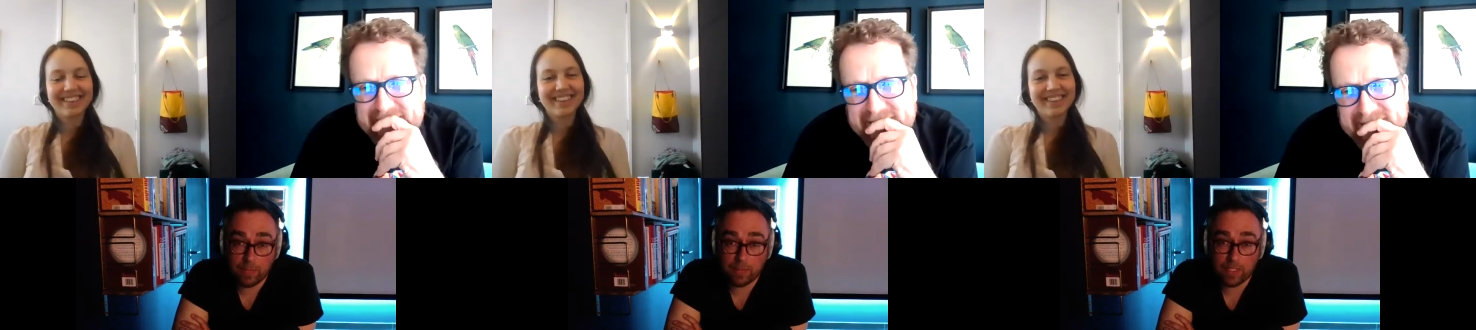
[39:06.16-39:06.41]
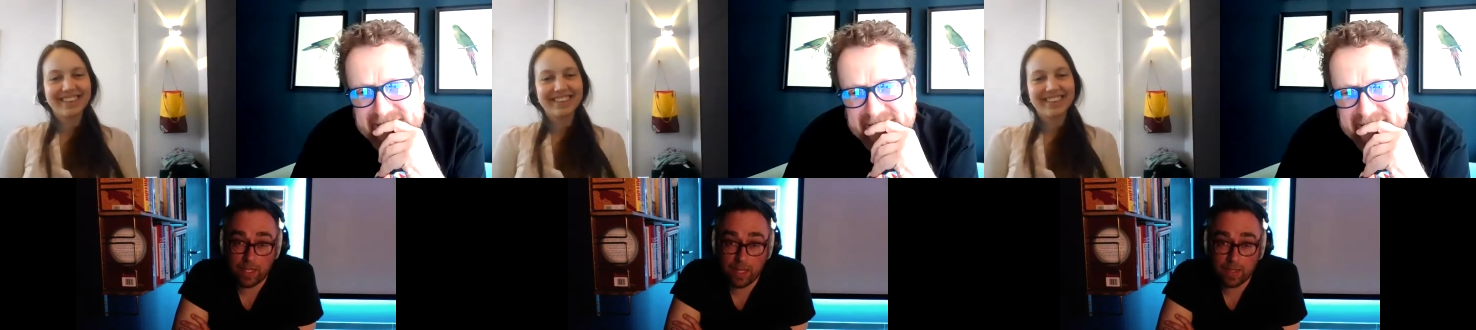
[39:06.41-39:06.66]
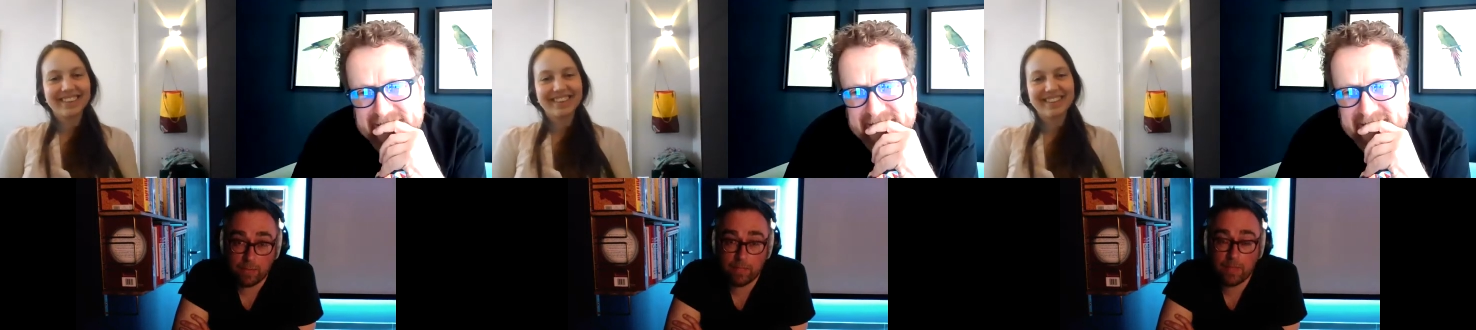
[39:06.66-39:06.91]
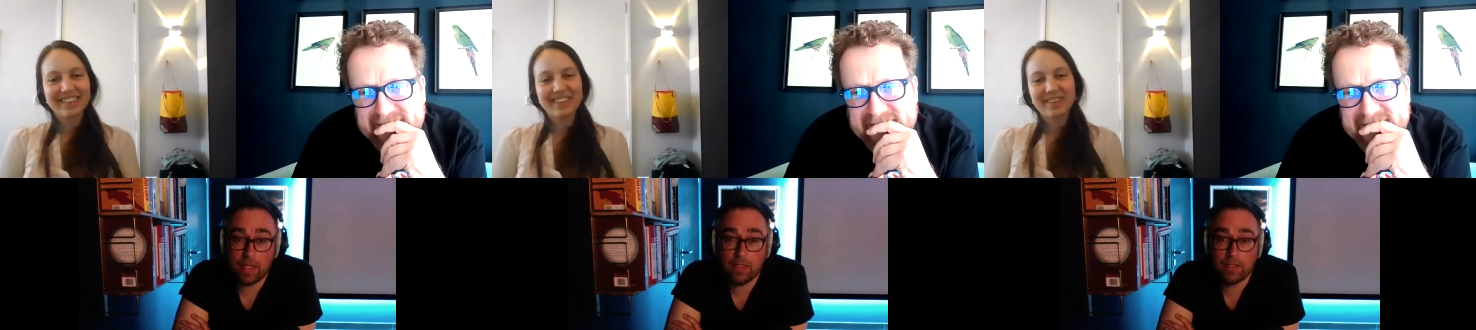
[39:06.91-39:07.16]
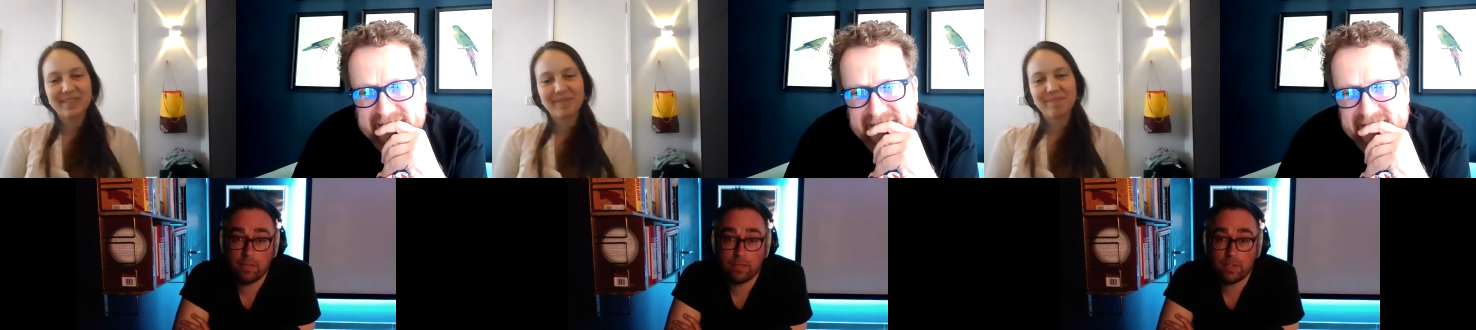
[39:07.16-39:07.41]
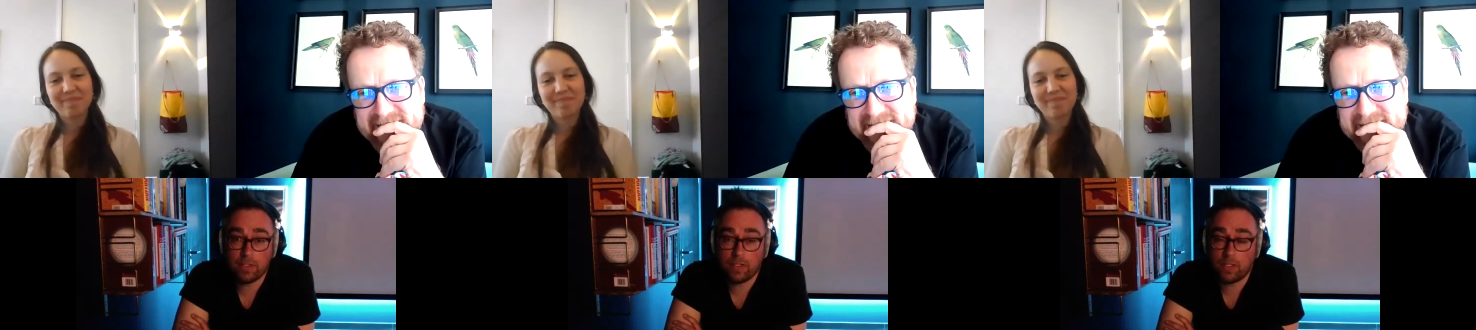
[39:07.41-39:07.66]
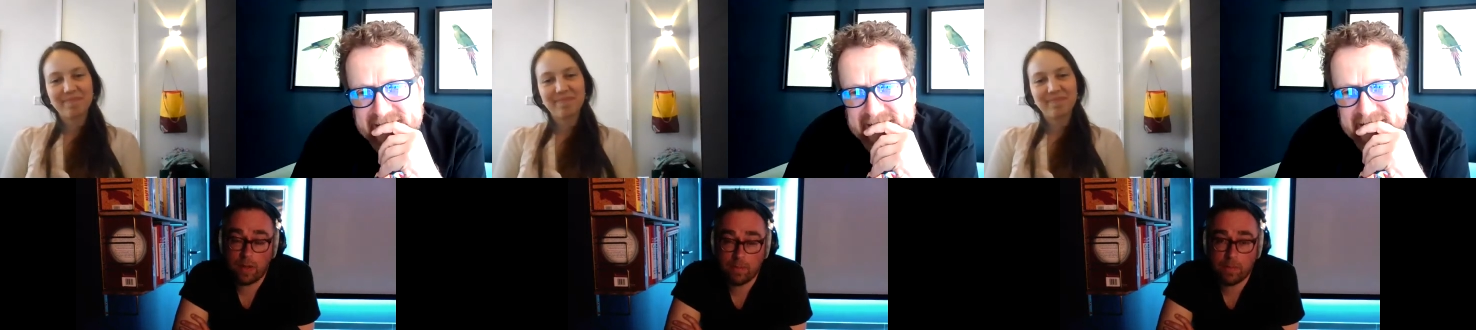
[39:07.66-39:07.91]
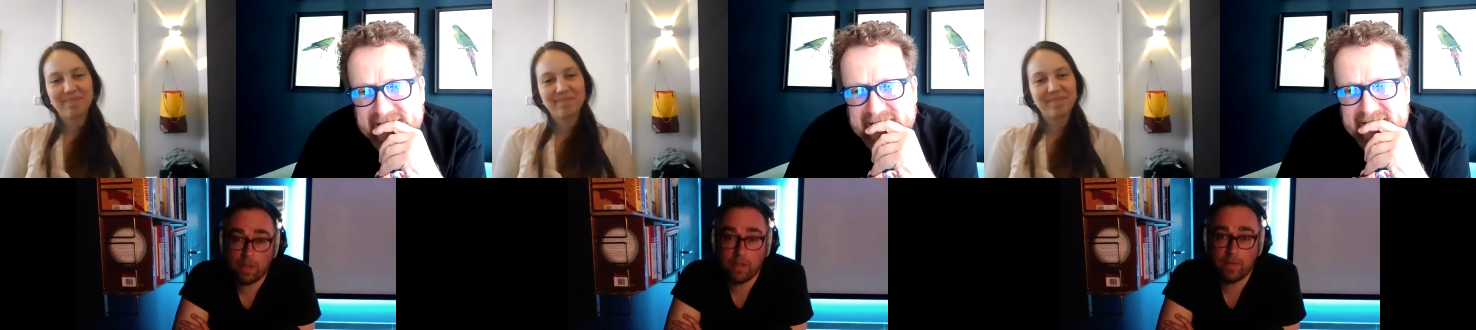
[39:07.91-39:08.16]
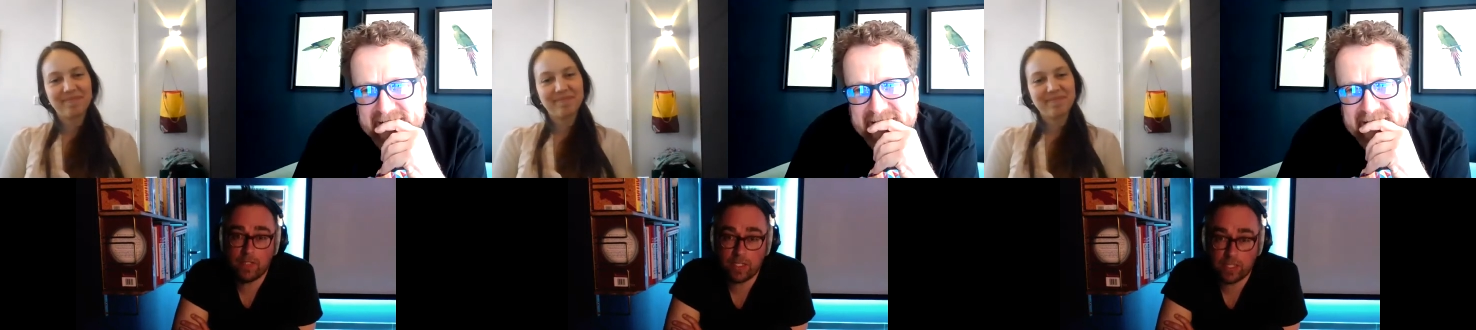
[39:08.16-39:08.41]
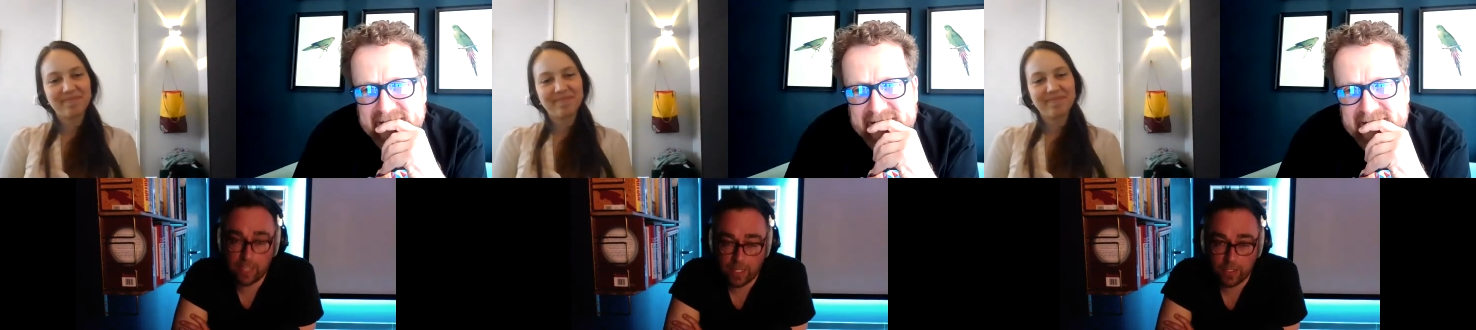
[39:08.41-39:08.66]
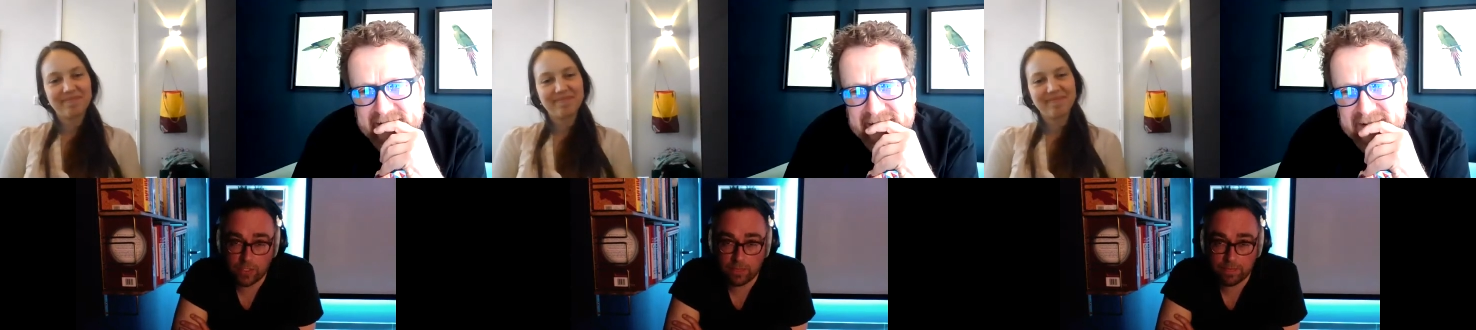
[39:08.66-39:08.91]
Speaker 1: together, and it was a great part of his education.